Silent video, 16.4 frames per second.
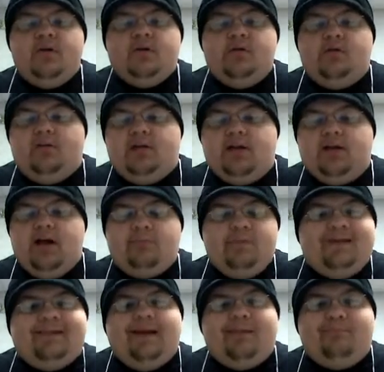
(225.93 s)
You look at a
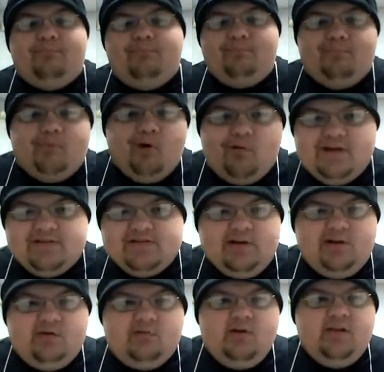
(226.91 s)
company like Pro
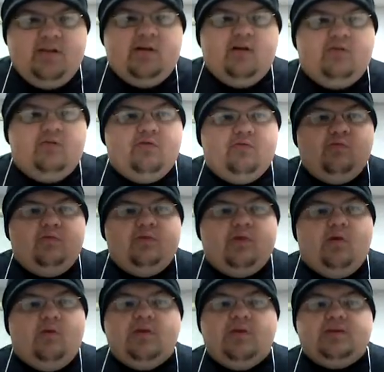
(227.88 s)
Wrestling Guerrilla, who, you
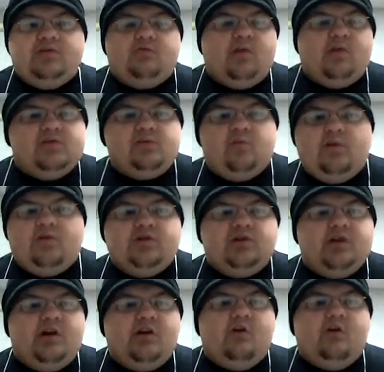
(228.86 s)
know, runs one
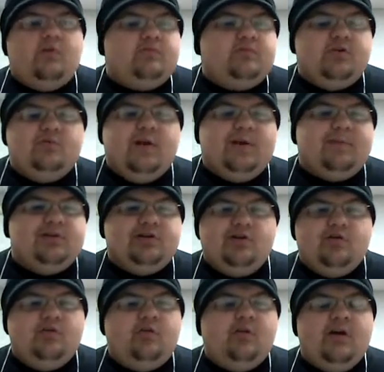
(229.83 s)
show, maybe
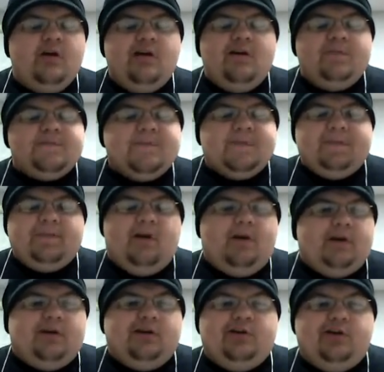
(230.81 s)
two,
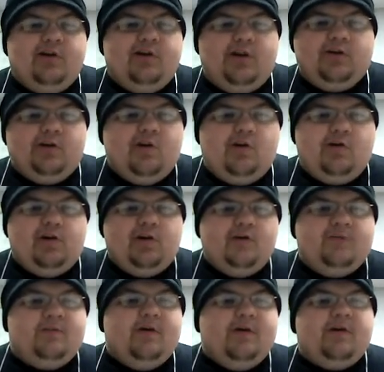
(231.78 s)
on a
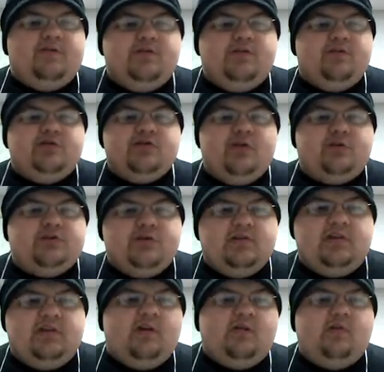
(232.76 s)
good month, two shows,
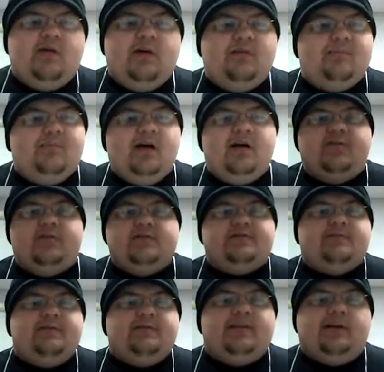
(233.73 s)
you know, a month or
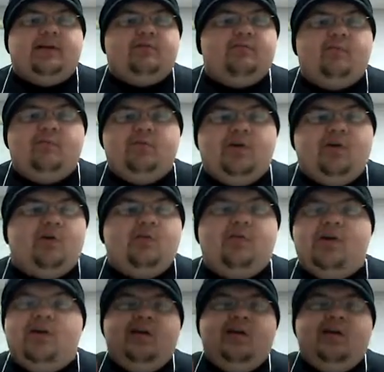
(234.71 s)
something, like, our, you know,